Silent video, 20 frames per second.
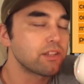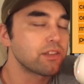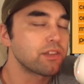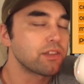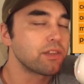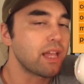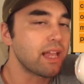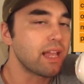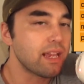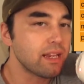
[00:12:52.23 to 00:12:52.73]

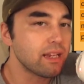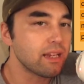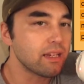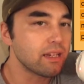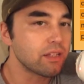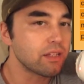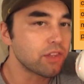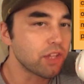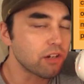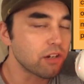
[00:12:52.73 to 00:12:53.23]
They
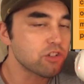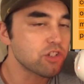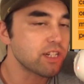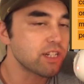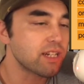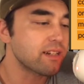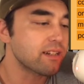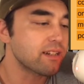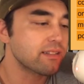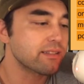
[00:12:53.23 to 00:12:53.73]
their
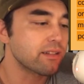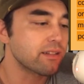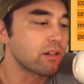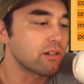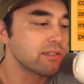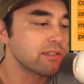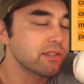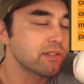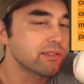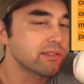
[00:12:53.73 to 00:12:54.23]
genetics
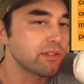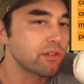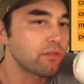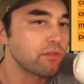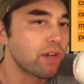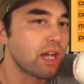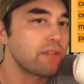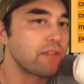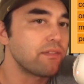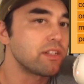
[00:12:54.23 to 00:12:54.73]
also
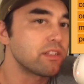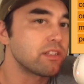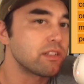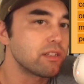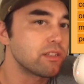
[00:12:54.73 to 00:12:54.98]
survive in,